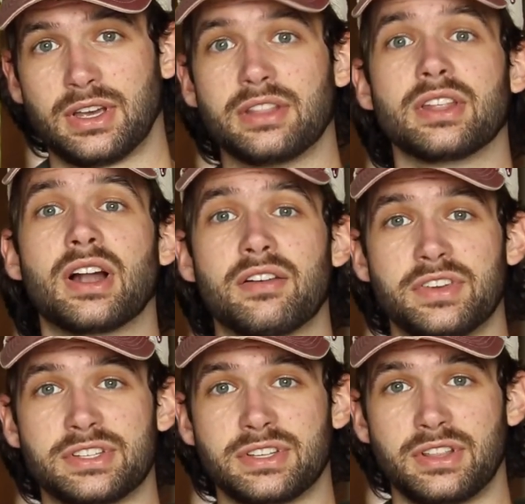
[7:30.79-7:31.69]
and then
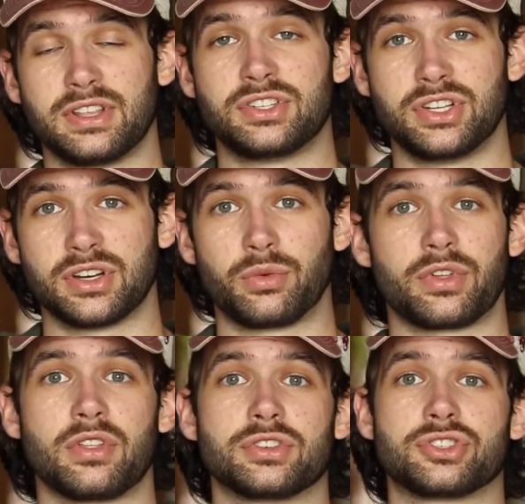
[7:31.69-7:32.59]
obviously this year with
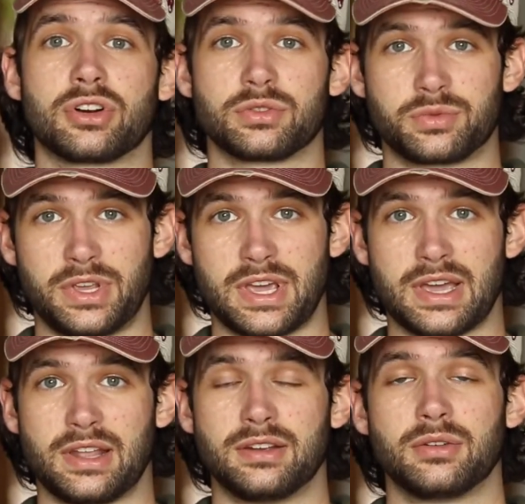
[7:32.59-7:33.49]
all the struggles we
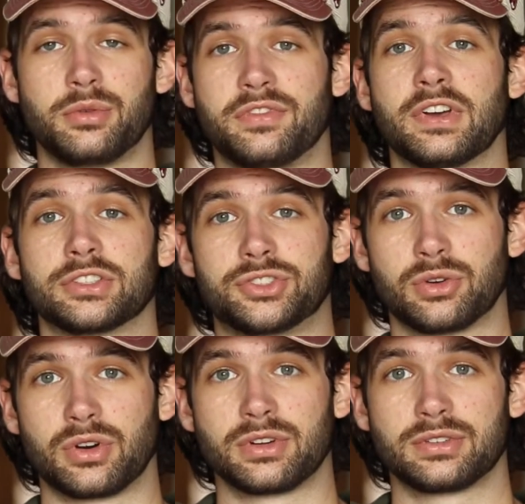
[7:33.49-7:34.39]
had, we fell
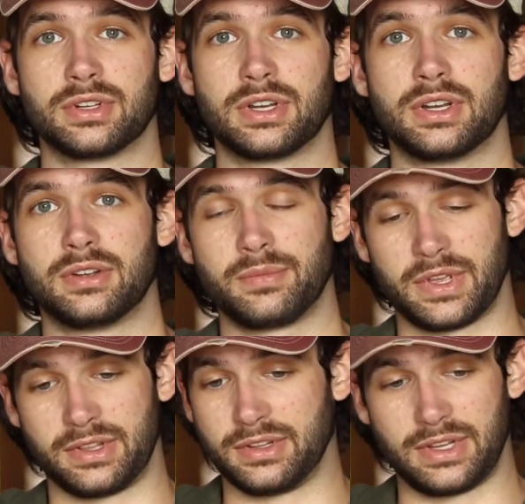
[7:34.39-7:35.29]
short,
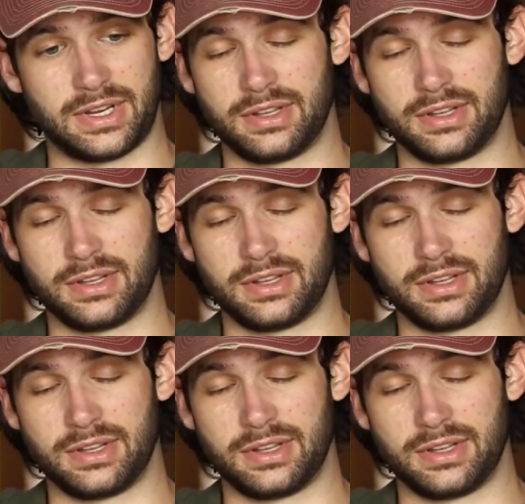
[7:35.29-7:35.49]
and